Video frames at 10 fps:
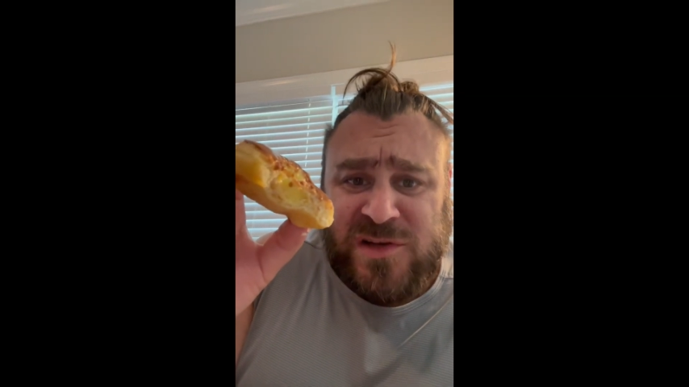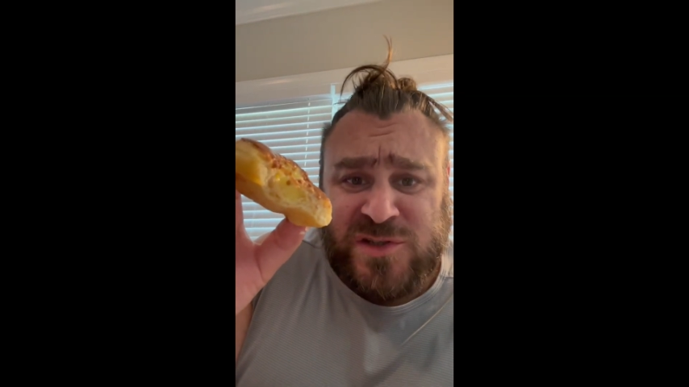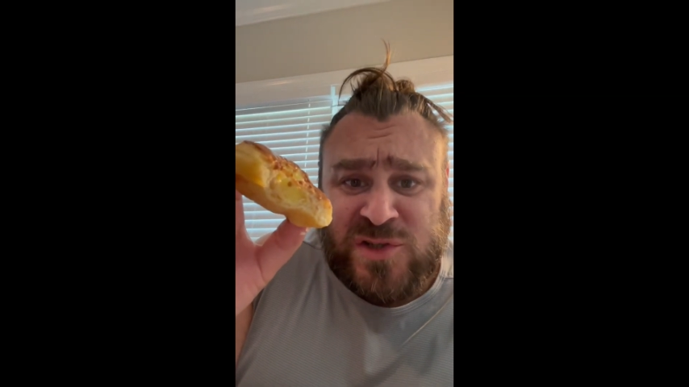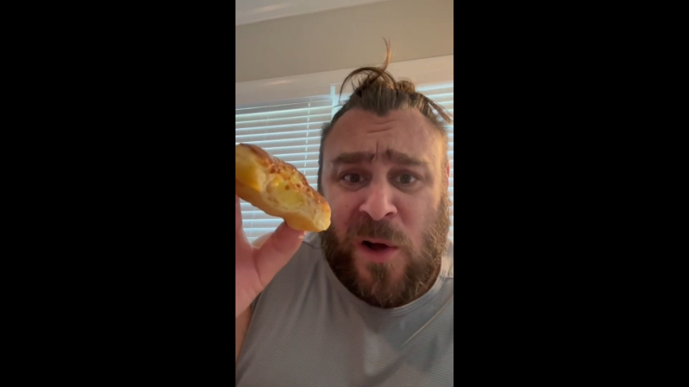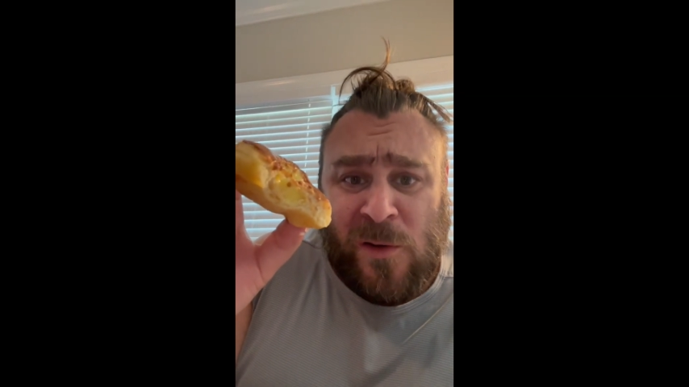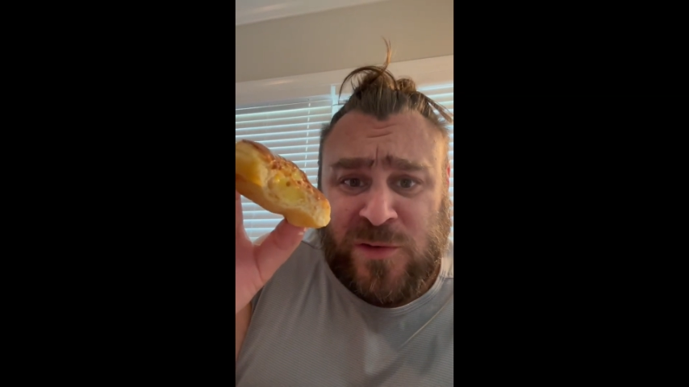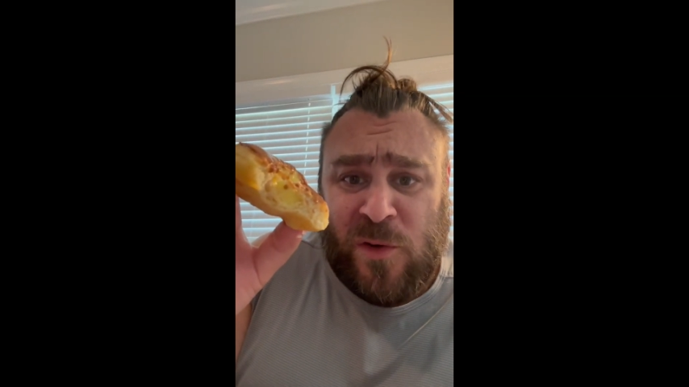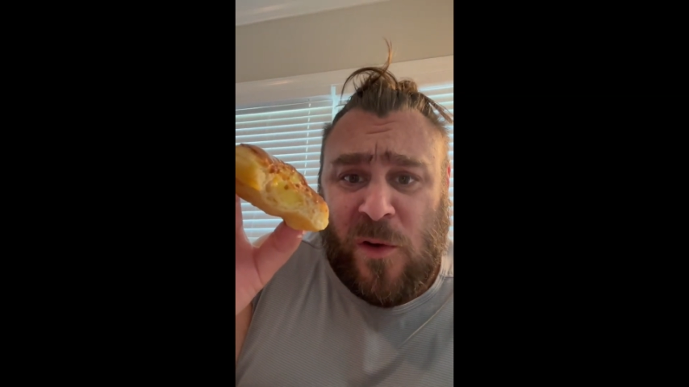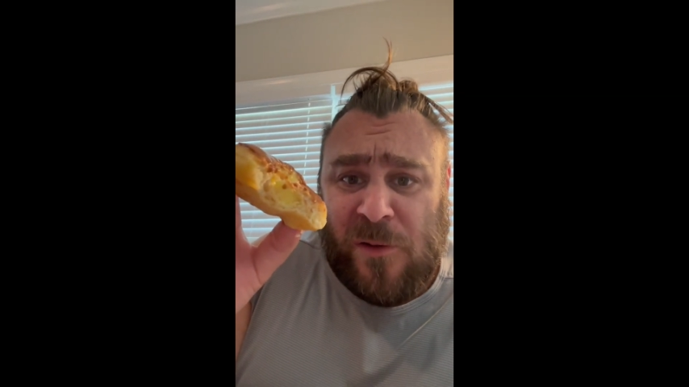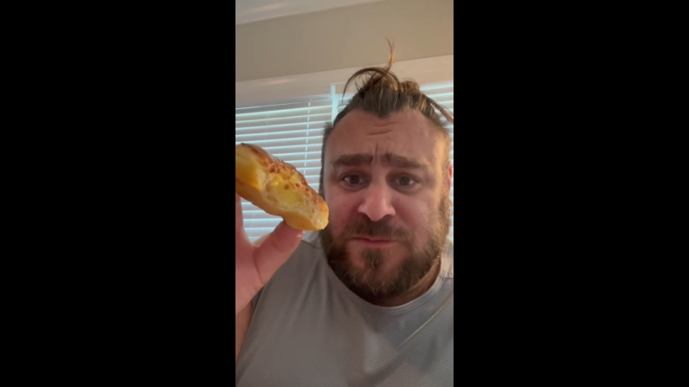a solid
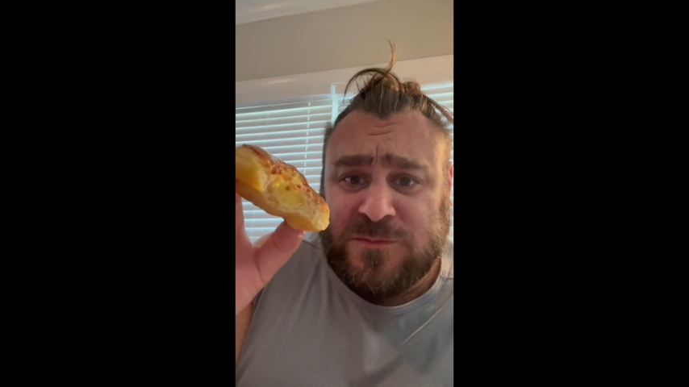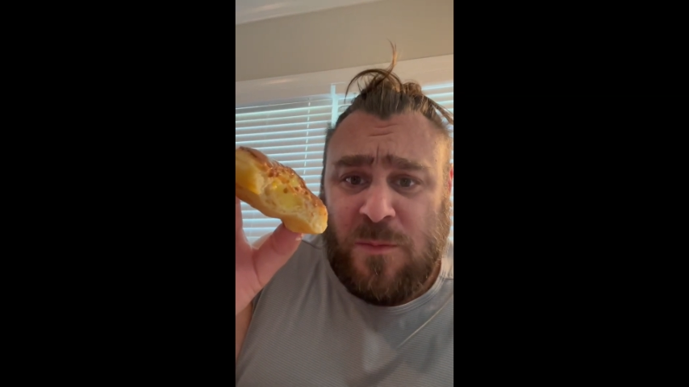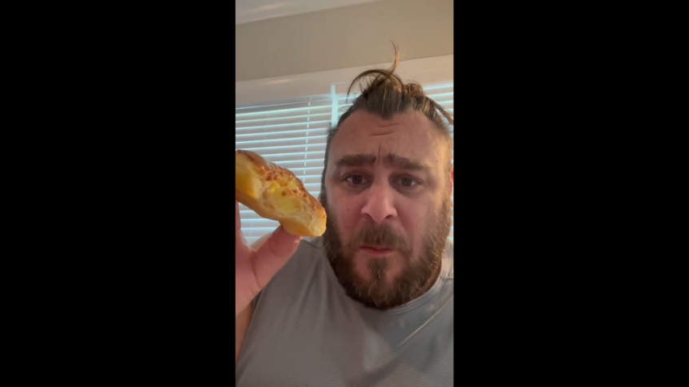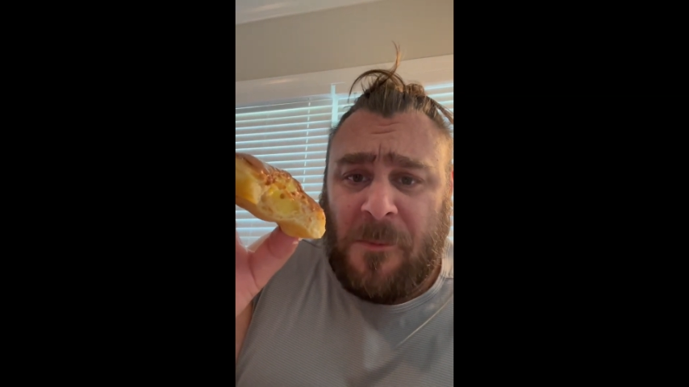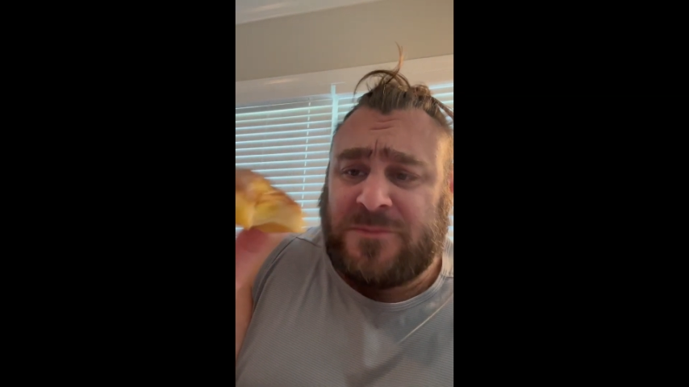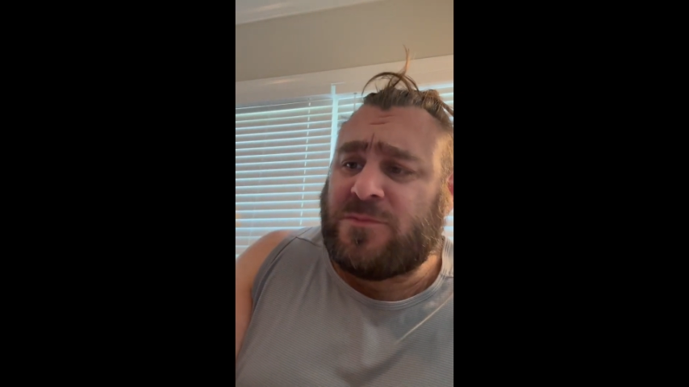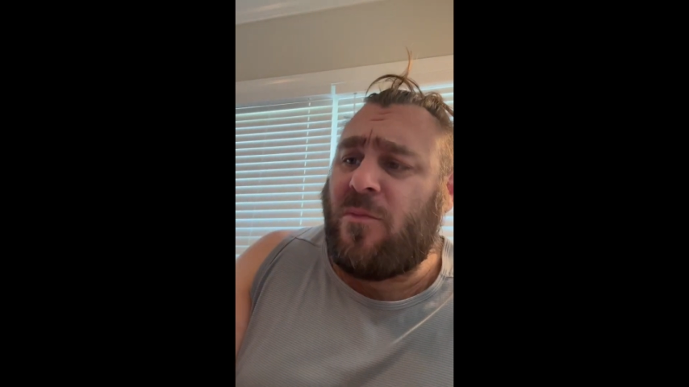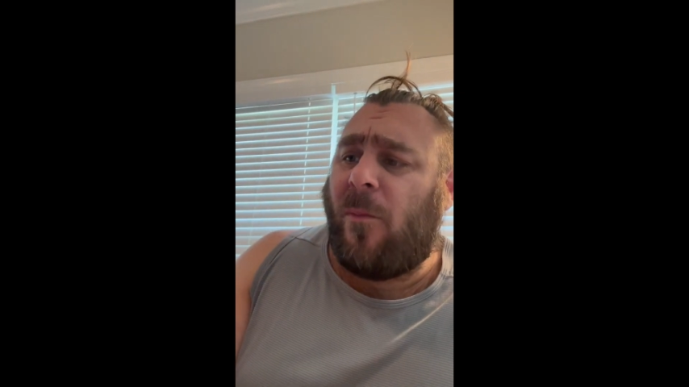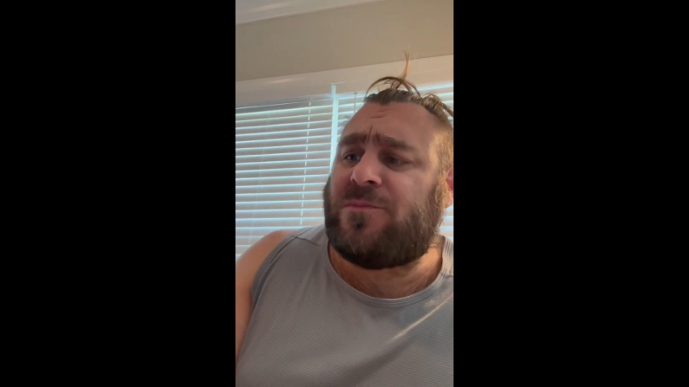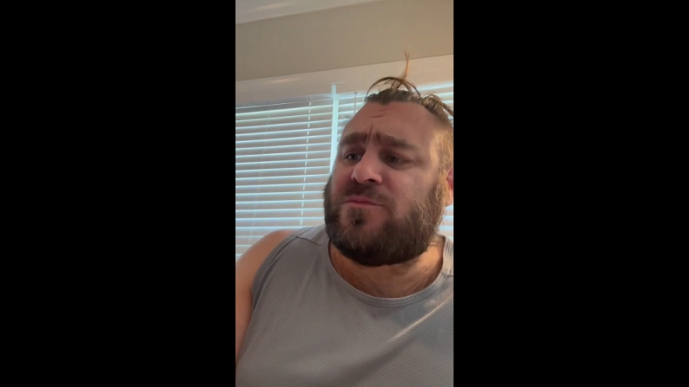donut.
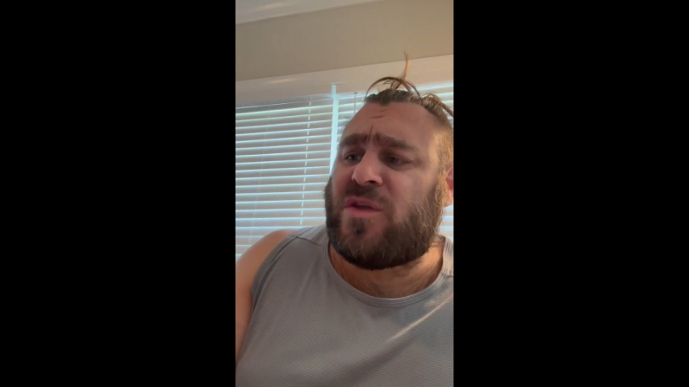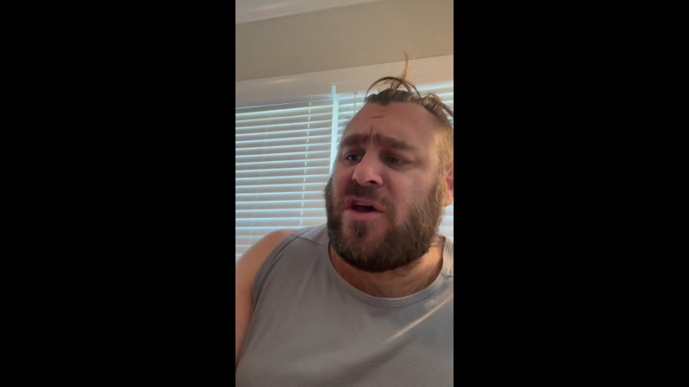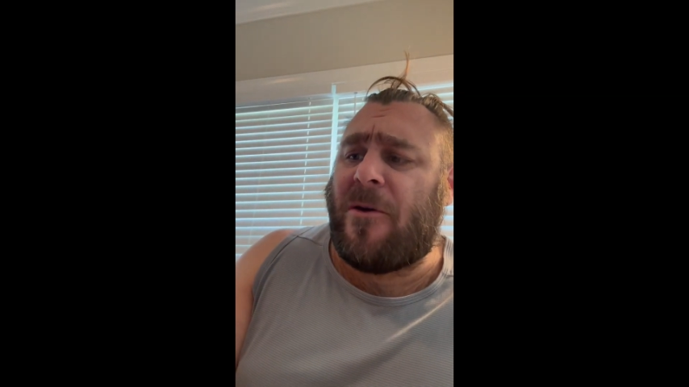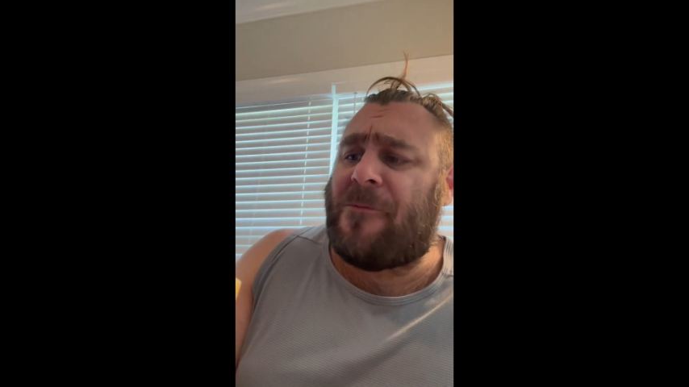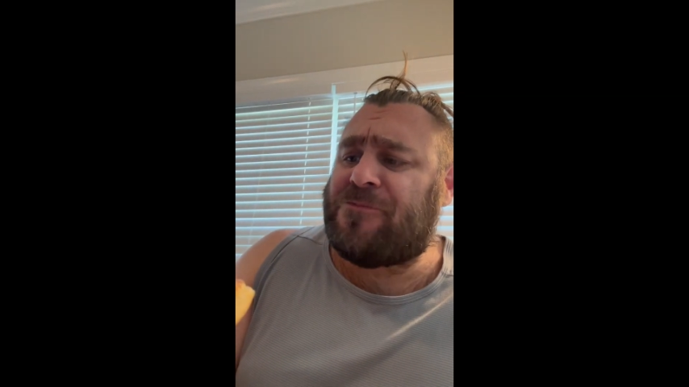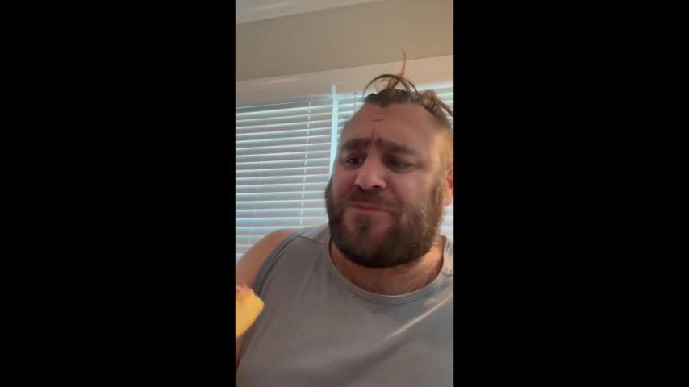The,